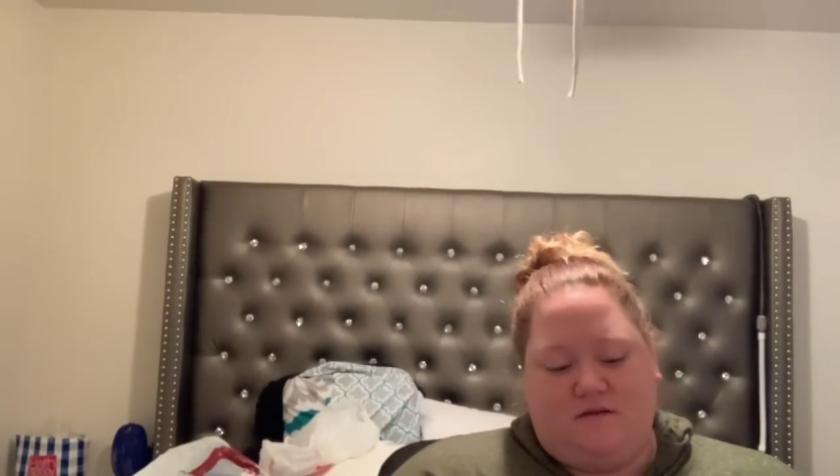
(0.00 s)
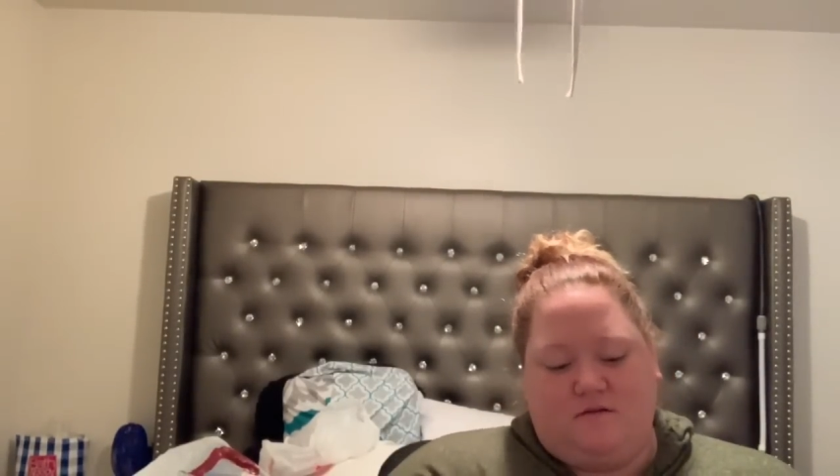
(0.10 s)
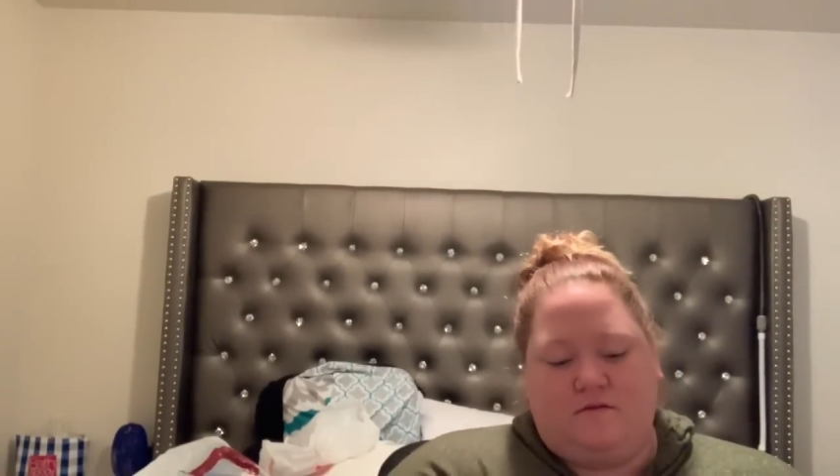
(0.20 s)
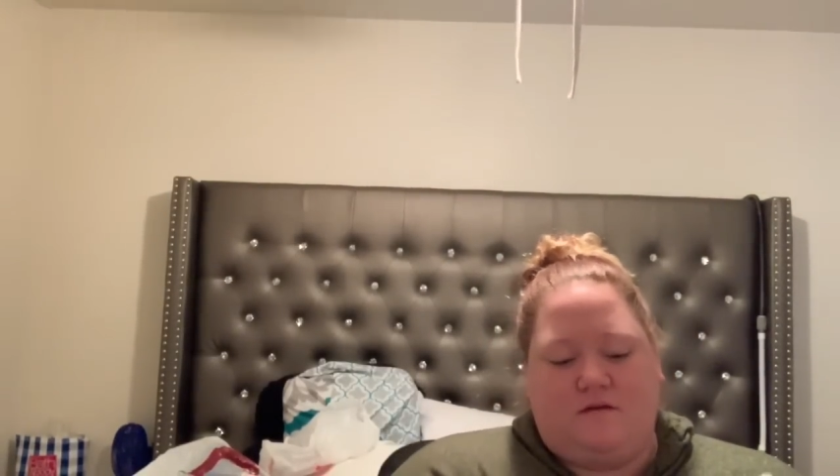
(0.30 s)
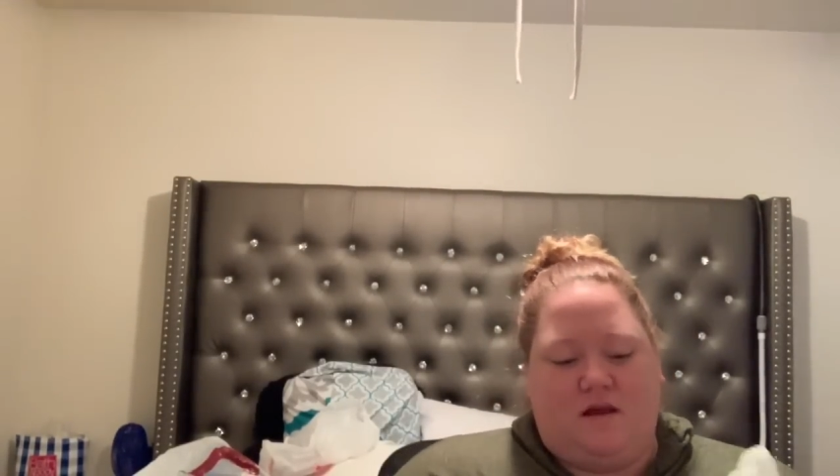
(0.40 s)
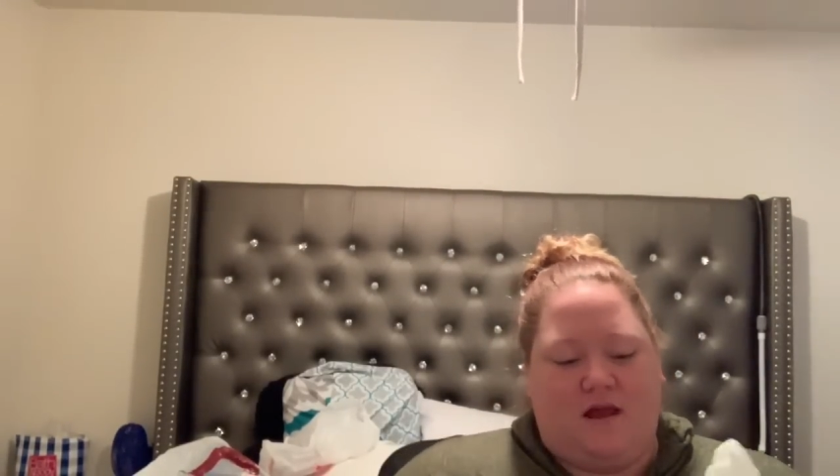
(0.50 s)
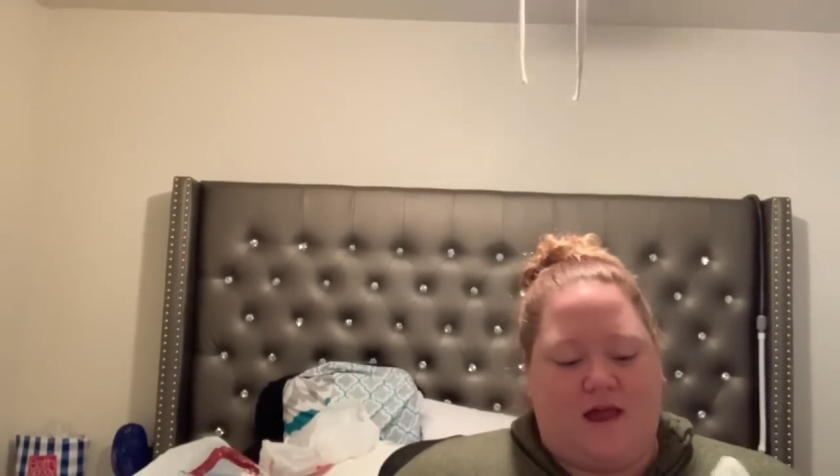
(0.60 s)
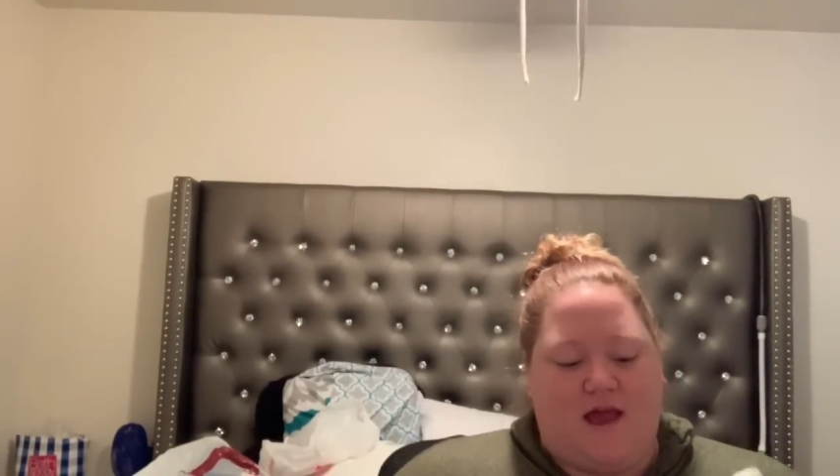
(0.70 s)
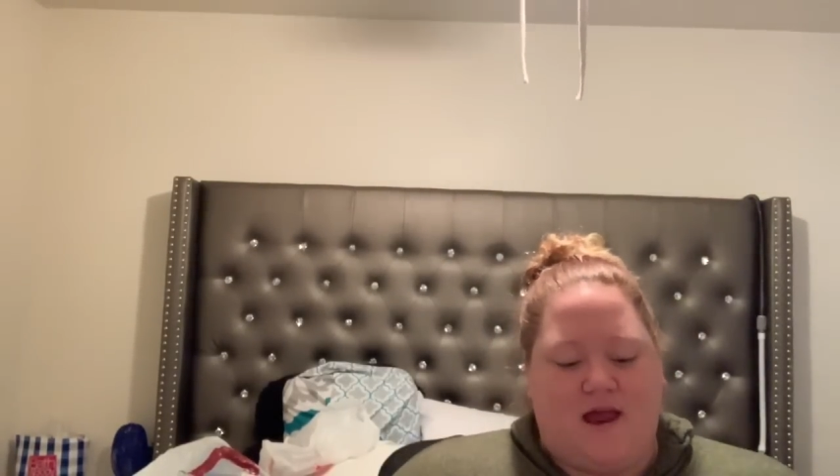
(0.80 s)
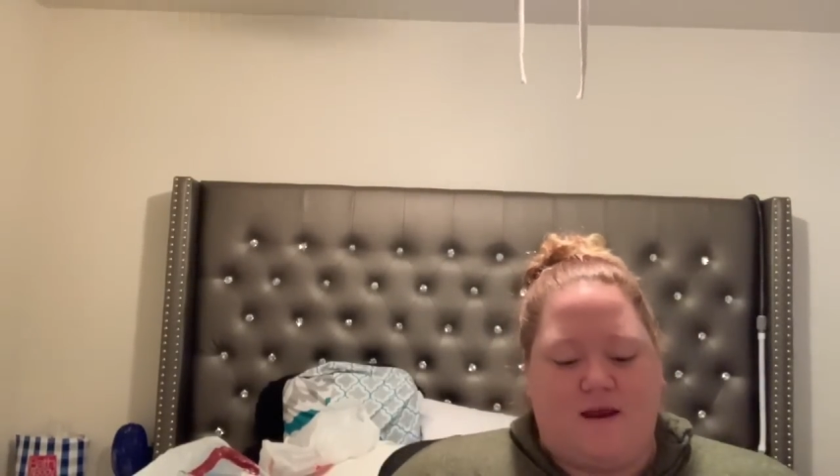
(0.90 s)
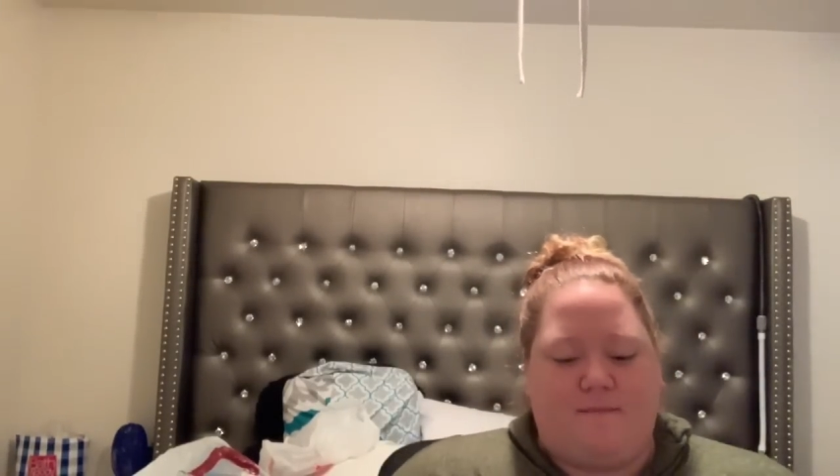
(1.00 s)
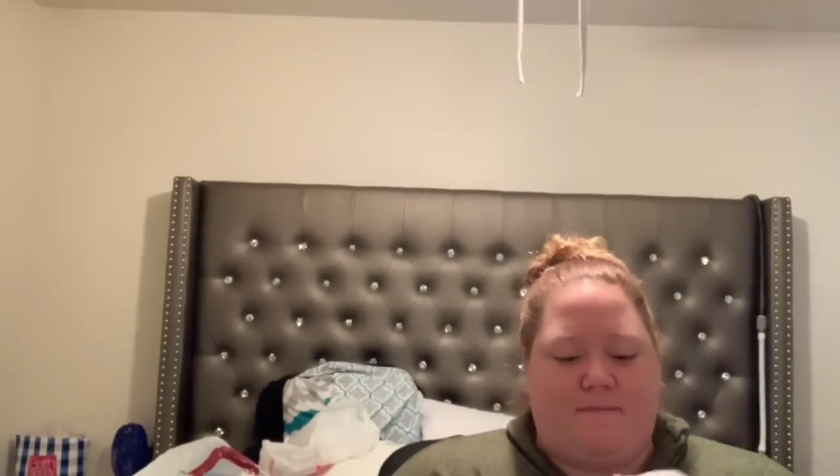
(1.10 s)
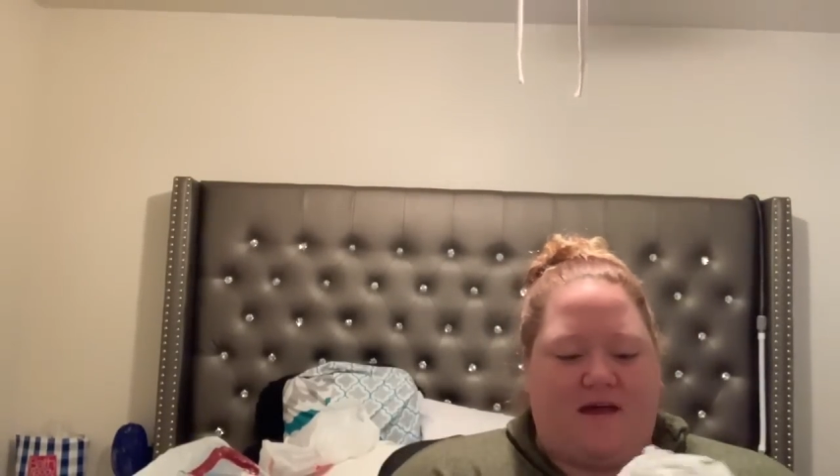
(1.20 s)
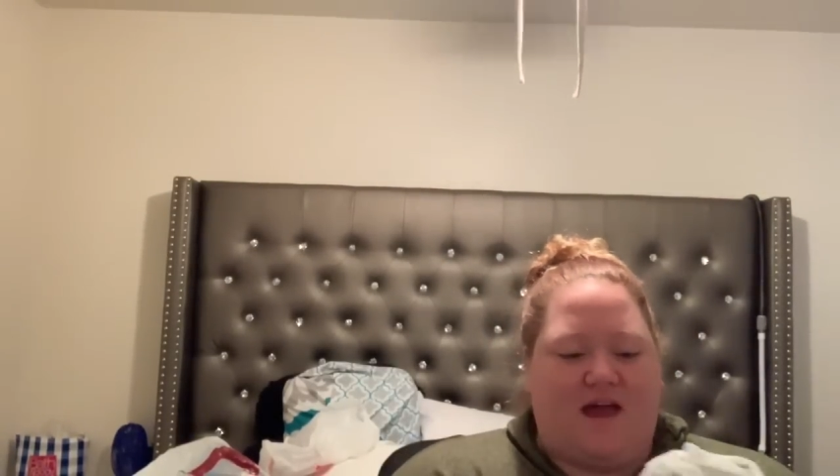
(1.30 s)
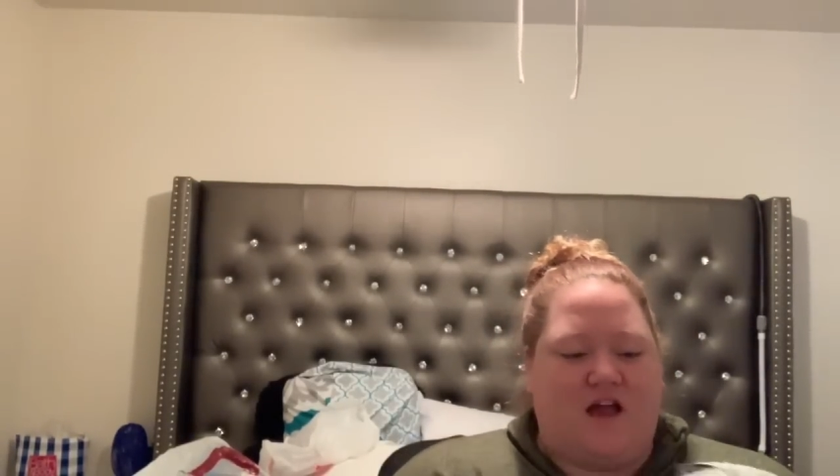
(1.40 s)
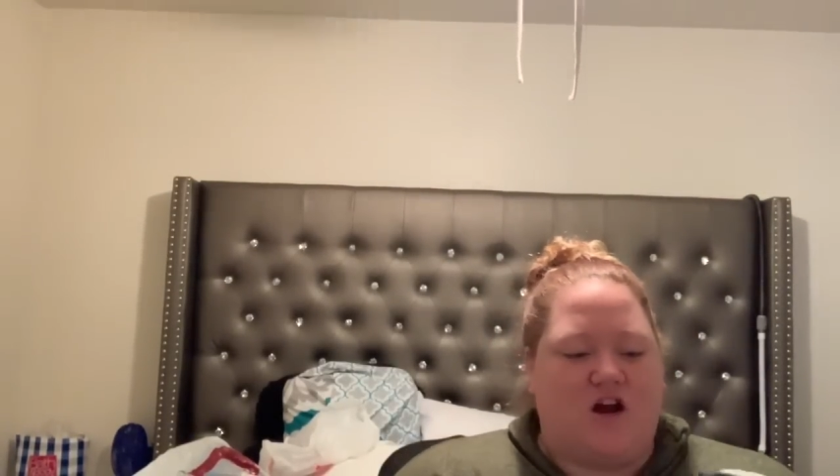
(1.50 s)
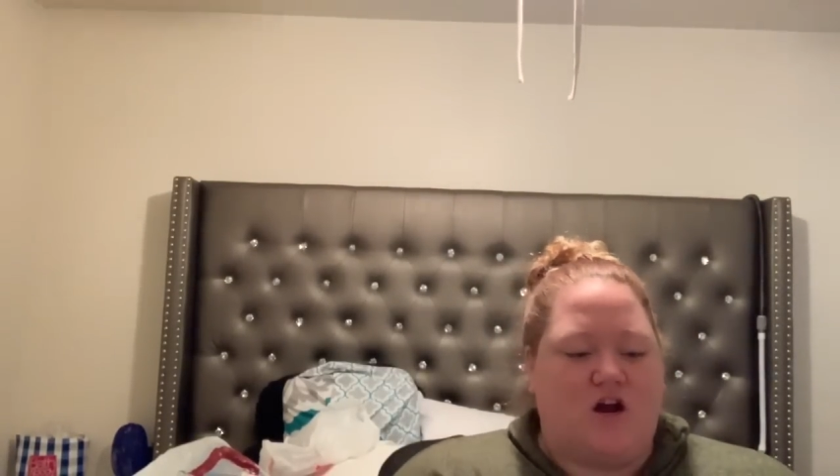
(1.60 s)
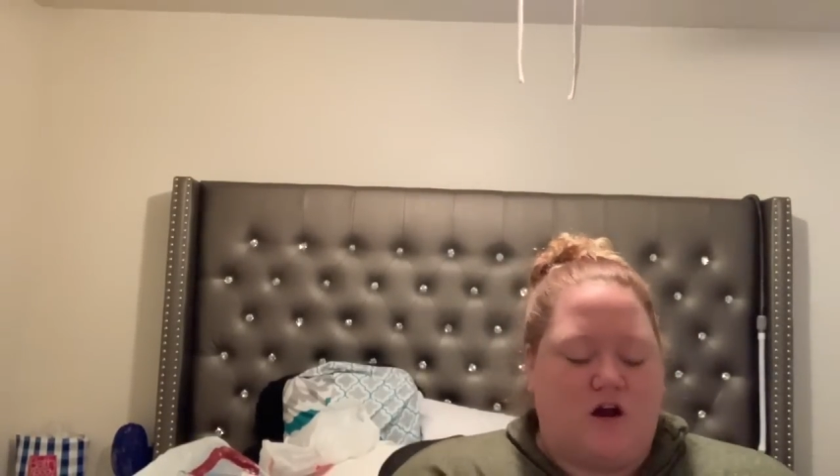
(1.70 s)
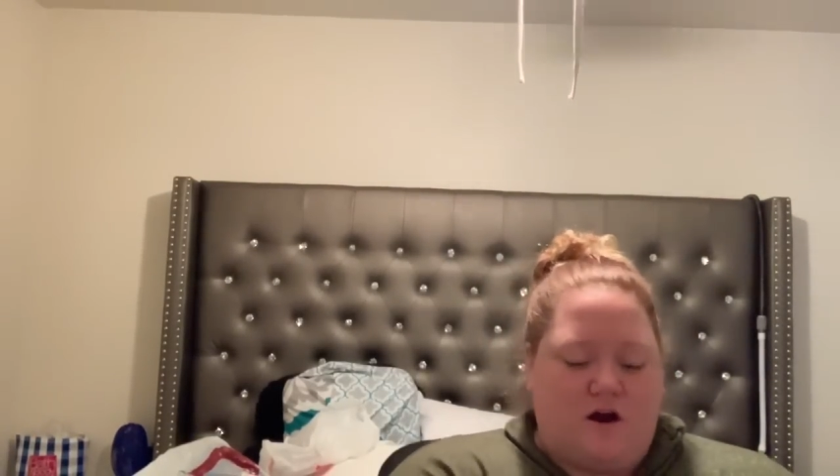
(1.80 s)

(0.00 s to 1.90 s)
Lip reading: at Meijer.